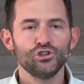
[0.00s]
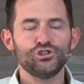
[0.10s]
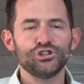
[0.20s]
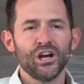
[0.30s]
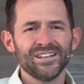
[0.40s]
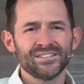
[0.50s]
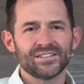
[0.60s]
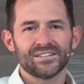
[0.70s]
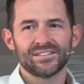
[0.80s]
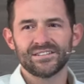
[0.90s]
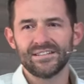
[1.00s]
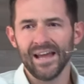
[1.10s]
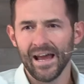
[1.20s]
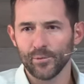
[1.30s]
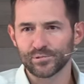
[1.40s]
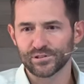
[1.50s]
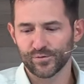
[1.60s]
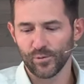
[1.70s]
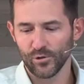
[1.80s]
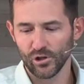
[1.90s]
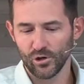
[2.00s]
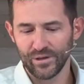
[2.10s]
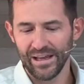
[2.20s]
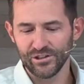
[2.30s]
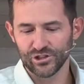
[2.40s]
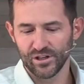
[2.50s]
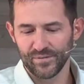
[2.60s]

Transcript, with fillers: just steps from the location